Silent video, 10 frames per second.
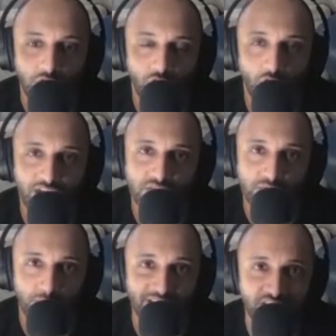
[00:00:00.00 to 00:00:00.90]
you know, has
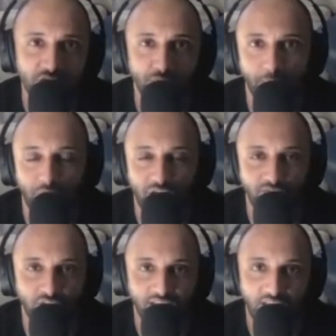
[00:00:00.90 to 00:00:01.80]
messaged me
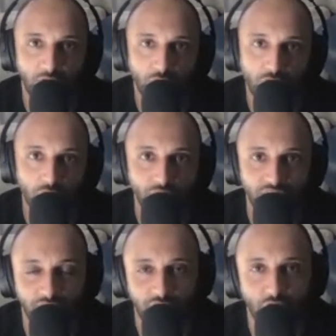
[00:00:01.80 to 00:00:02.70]
privately or tuned
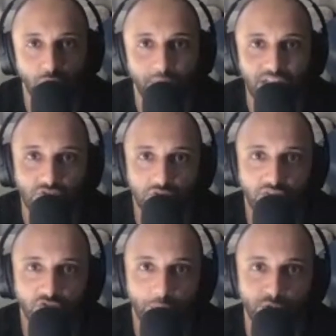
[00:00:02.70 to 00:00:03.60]
in on the show based on
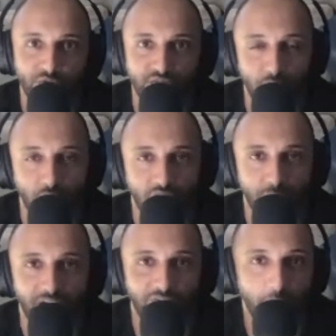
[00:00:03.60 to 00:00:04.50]
the topics we've spoken
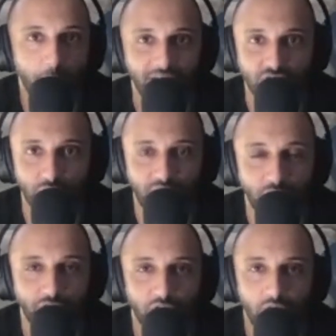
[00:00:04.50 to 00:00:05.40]
about, from mental
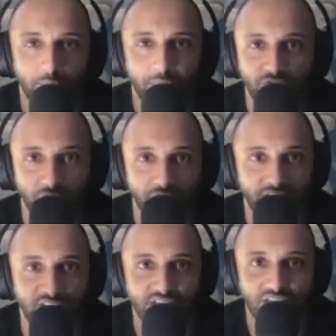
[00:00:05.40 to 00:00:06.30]
health, mental
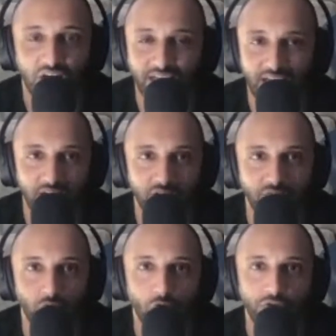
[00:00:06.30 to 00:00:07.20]
fitness, gut
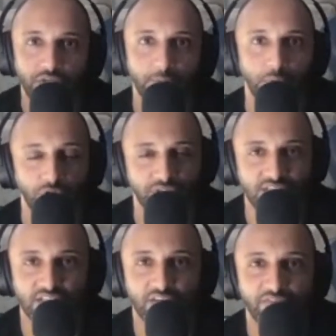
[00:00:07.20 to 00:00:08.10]
health, all the
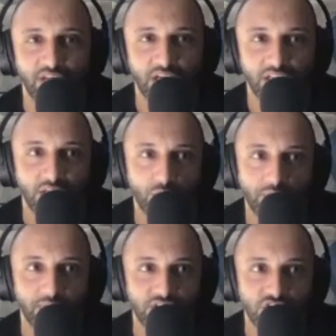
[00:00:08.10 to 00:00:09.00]
important stuff that
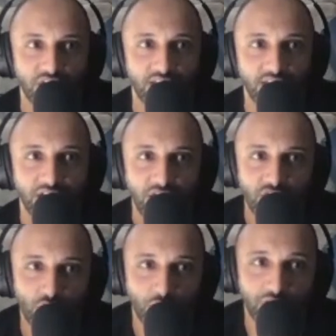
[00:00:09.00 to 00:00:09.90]
we mentioned here.
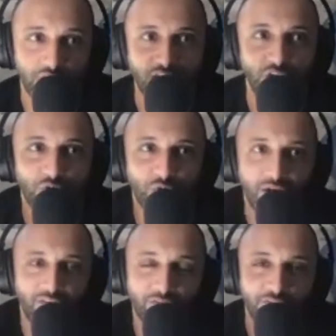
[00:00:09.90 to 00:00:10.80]
So thank you
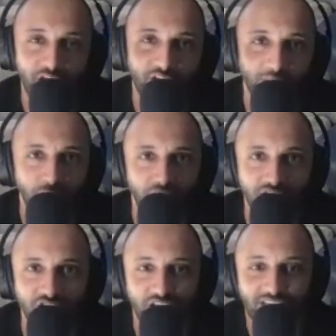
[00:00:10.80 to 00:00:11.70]
very
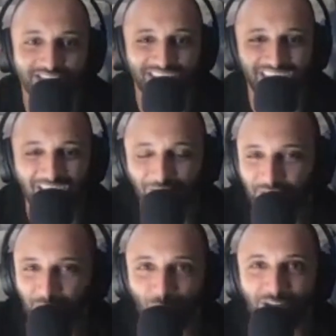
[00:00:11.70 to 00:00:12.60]
much to
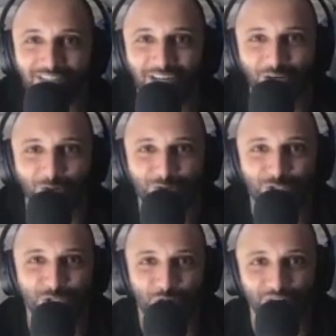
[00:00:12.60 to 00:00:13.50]
everyone who's
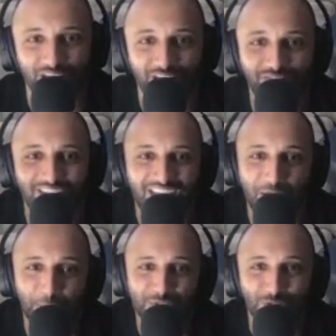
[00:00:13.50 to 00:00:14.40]
shown love.
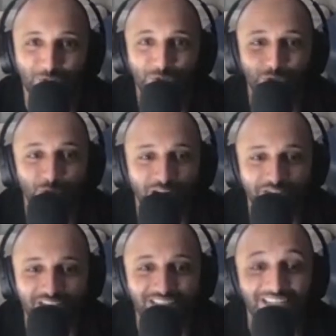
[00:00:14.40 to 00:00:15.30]
Episode
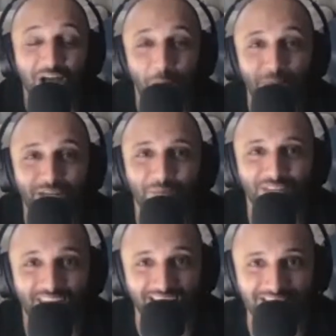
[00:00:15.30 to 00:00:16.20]
200 coming up
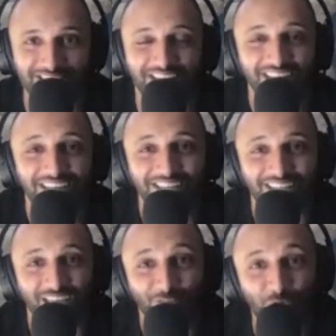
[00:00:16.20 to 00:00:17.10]
next.
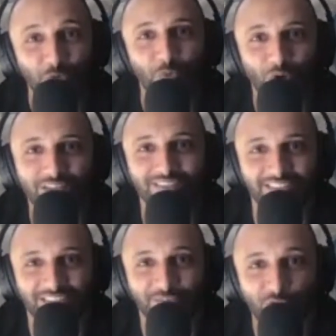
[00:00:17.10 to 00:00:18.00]
If you
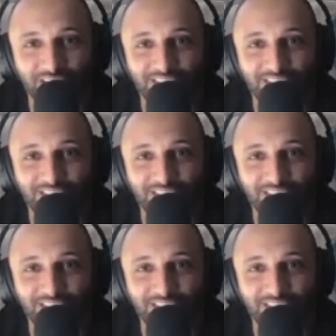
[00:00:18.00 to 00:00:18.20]
wondered if you